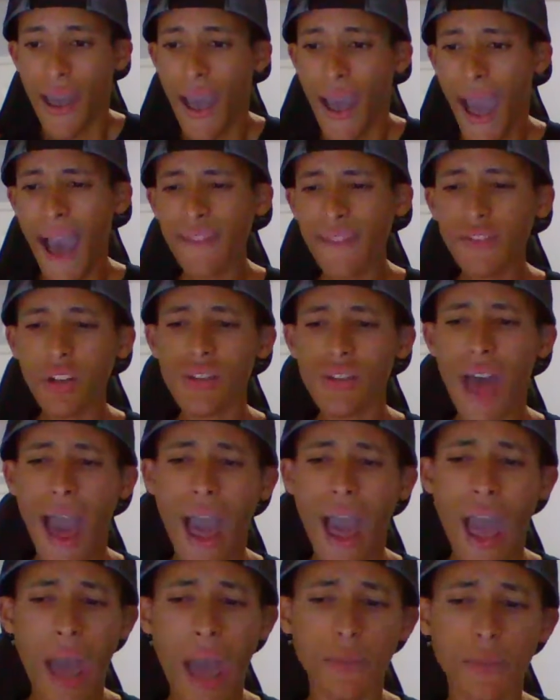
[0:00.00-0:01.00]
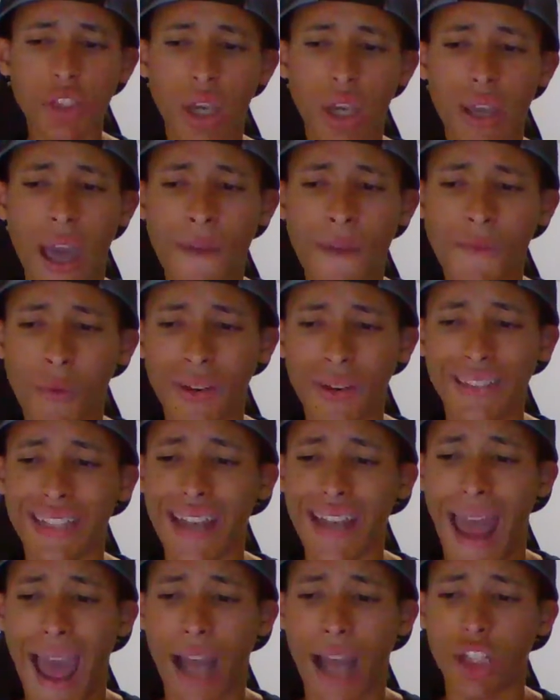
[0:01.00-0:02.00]
After that, MJF was
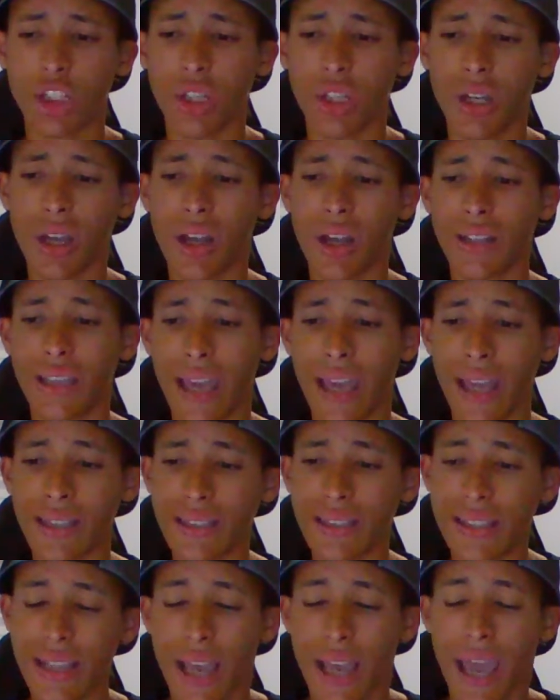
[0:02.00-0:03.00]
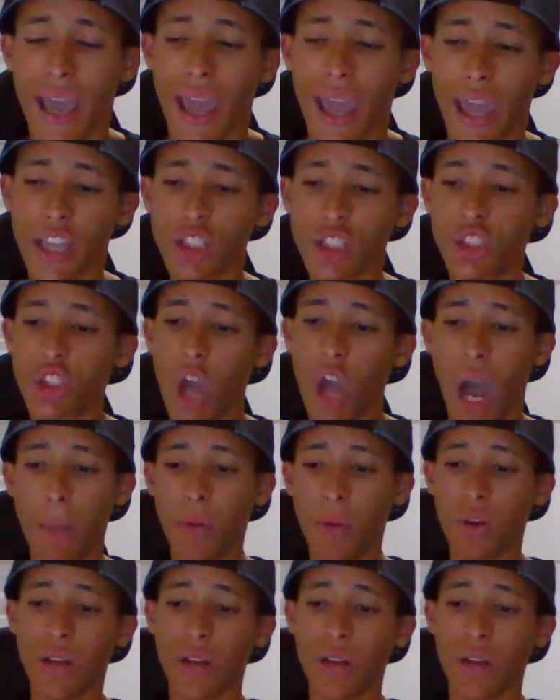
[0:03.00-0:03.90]
in action against a jobber